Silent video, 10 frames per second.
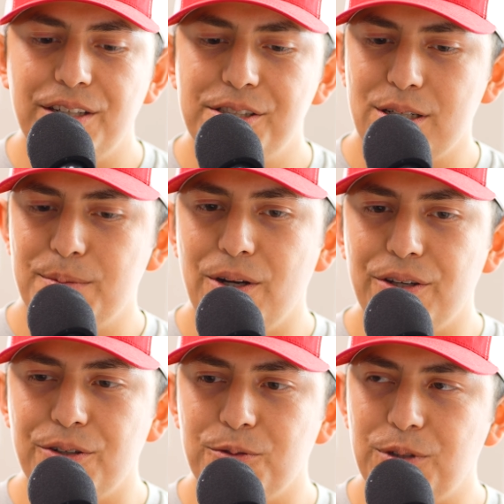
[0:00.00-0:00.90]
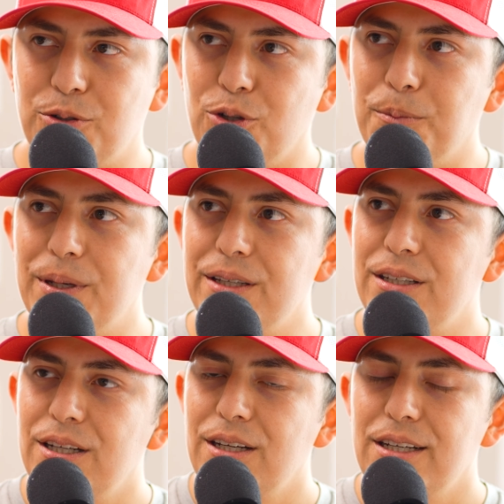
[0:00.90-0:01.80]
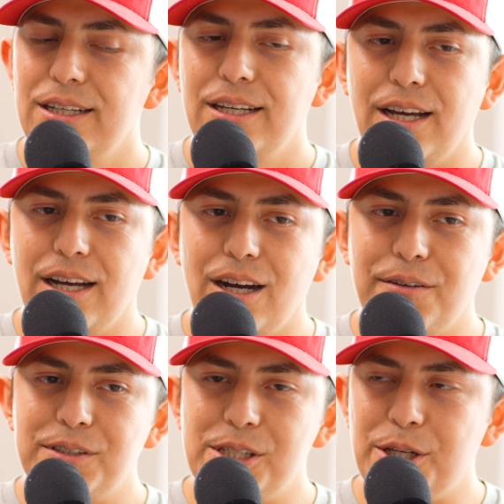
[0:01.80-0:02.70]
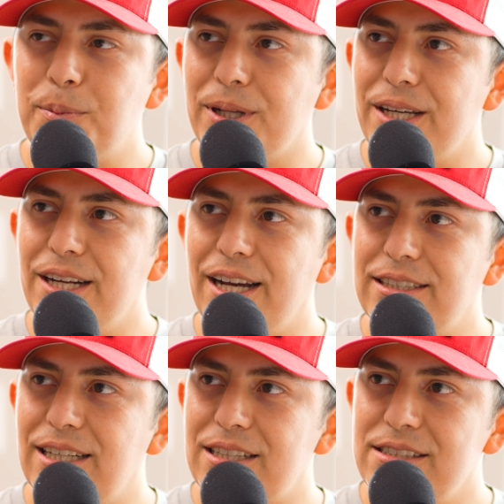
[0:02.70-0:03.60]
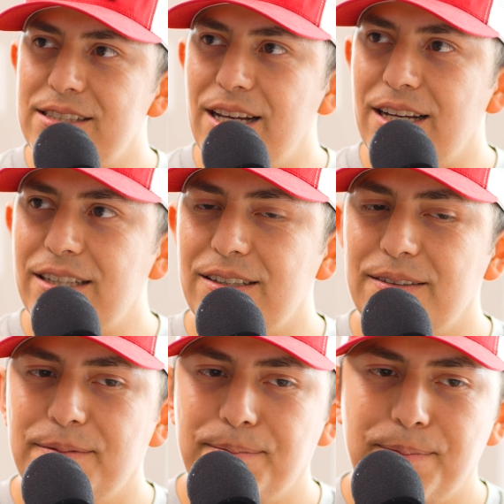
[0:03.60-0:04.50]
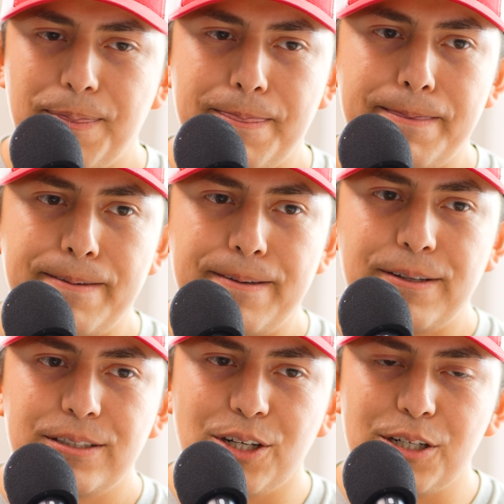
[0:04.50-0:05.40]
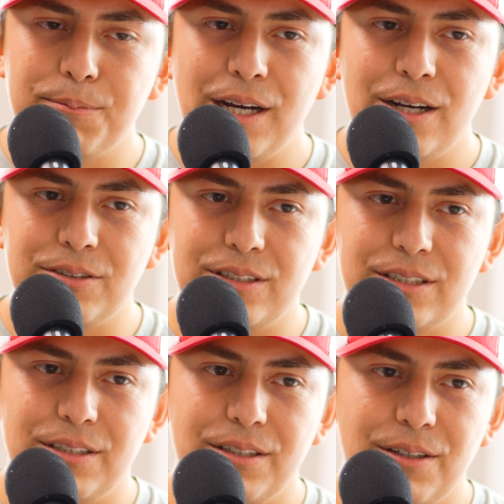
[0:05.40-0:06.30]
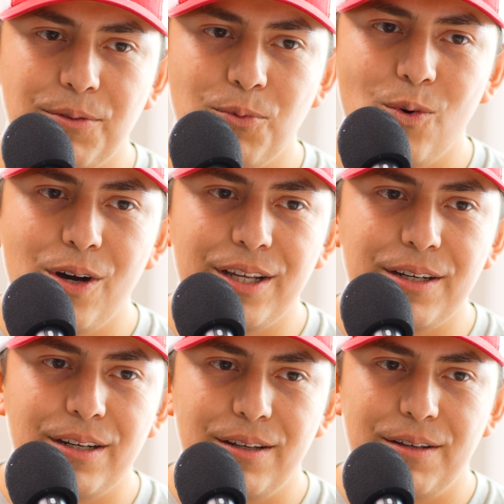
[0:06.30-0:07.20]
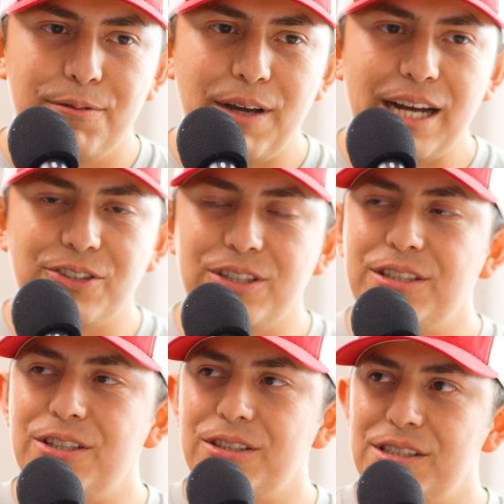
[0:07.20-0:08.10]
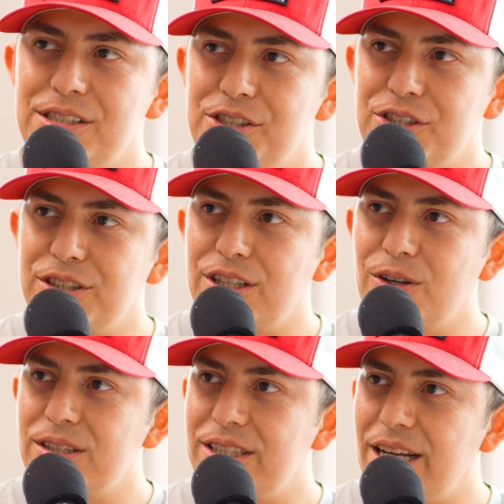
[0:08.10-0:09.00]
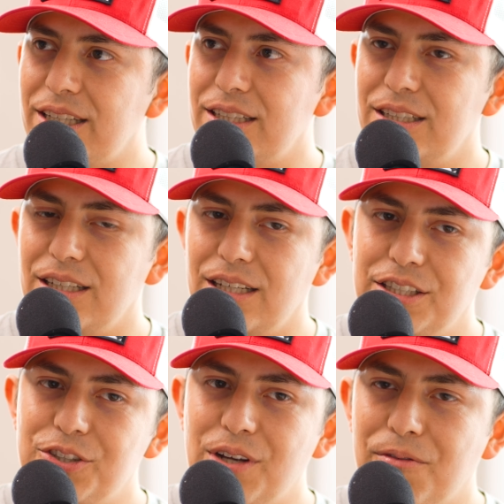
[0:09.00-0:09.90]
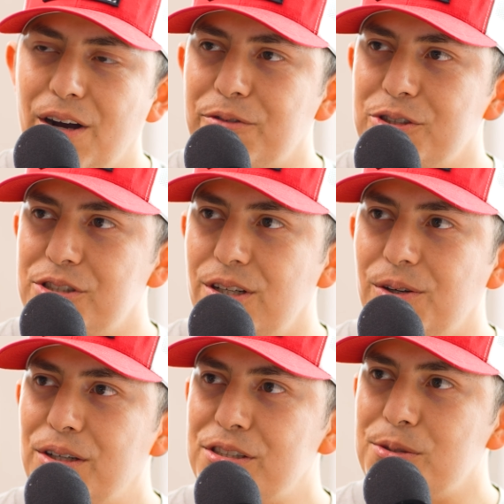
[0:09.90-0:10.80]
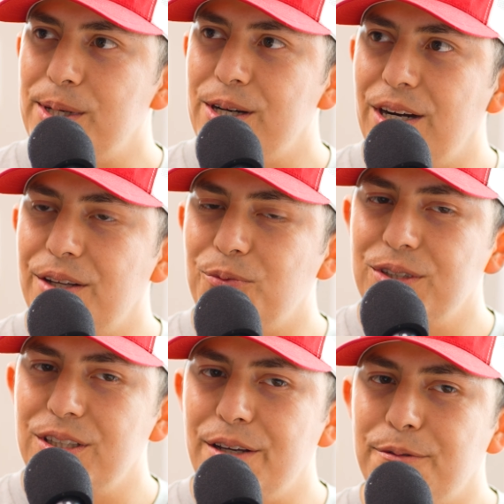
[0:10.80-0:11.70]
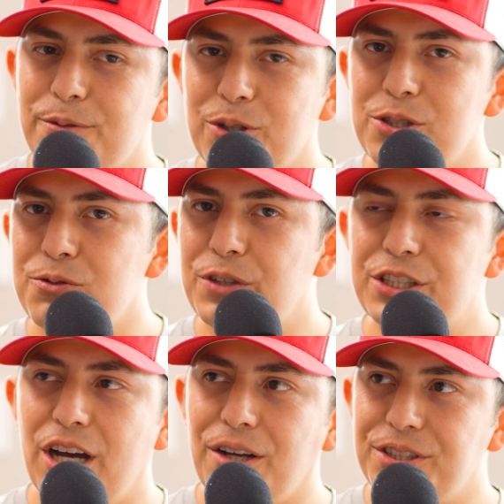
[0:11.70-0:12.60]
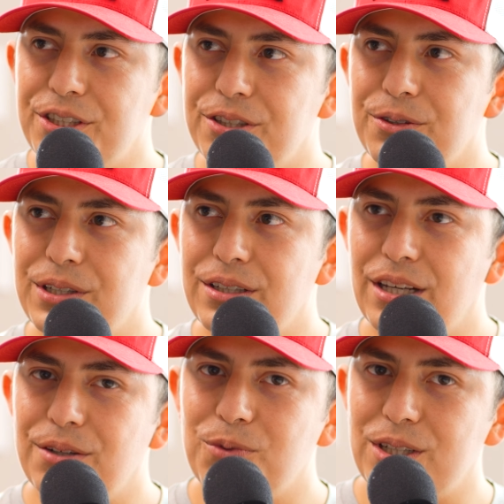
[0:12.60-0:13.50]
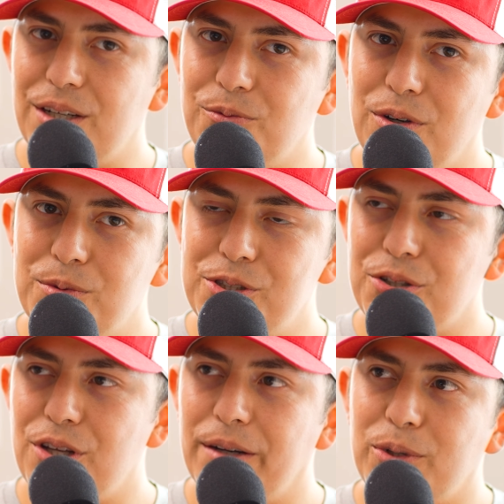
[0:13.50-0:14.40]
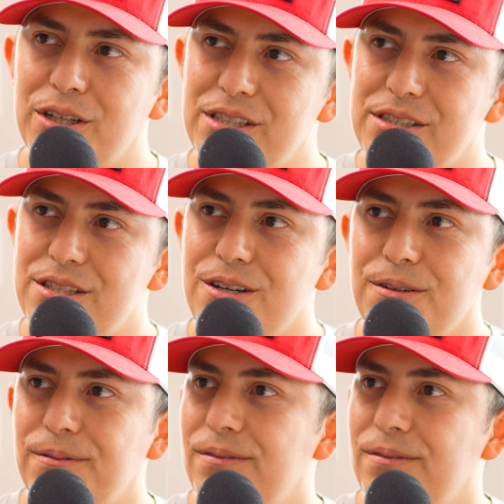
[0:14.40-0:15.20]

Let's talk about your recruitment. Obviously, you played at Texas Tech. Talk about what factored into your decision to go to Tech. Did you have offers to go elsewhere, and when did they first reach out to you, and what was your thought process there?